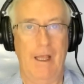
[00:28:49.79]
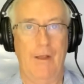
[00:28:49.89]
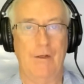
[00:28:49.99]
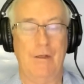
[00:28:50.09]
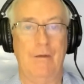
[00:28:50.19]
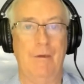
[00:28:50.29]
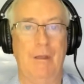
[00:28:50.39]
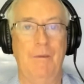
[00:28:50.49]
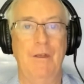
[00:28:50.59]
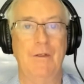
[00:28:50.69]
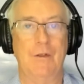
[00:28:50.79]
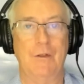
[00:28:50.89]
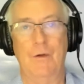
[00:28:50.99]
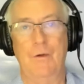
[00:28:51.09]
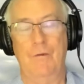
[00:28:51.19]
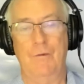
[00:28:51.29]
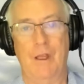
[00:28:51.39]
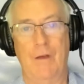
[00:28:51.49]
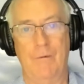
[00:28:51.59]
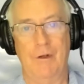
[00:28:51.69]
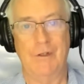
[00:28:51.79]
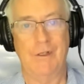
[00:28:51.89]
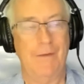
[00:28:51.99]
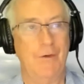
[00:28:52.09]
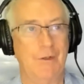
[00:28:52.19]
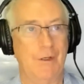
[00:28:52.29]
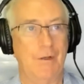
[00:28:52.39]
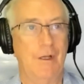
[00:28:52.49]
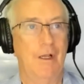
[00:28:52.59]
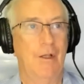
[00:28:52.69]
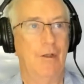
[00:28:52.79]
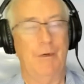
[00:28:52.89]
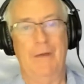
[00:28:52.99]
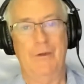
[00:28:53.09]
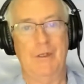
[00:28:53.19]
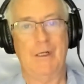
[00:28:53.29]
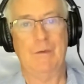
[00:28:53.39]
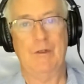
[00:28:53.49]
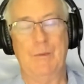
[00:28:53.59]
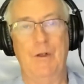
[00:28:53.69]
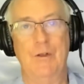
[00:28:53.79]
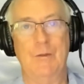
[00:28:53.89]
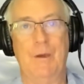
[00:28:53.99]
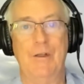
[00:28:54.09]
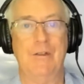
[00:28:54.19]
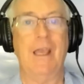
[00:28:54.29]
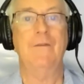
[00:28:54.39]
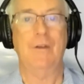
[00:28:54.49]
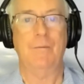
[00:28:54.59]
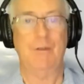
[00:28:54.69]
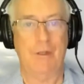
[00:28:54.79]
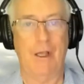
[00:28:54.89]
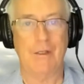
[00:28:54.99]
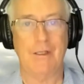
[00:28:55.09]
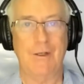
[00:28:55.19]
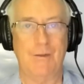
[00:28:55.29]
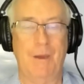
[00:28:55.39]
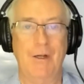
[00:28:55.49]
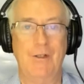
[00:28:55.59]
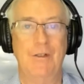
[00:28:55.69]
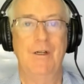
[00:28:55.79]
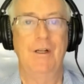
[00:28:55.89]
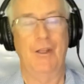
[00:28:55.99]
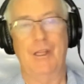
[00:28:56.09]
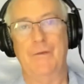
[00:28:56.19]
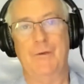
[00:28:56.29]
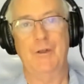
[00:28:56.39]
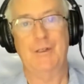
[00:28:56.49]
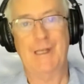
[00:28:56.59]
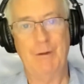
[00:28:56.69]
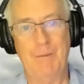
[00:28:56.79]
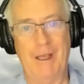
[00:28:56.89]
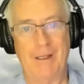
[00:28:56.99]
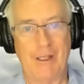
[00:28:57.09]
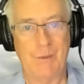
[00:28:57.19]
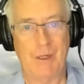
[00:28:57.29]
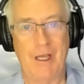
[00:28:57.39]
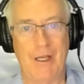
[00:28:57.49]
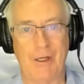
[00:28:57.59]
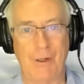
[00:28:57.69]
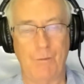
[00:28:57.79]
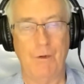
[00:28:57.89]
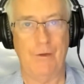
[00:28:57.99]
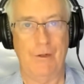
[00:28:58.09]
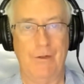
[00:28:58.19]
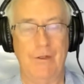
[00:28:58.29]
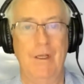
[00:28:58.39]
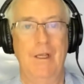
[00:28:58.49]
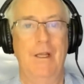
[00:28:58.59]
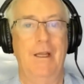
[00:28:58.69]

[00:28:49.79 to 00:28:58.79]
Uh, so what that means is you, if the government runs a deficit, the private sector responds by saving precisely as much, and therefore there's no impact. That's Ricardian equivalence. Mm-hmm.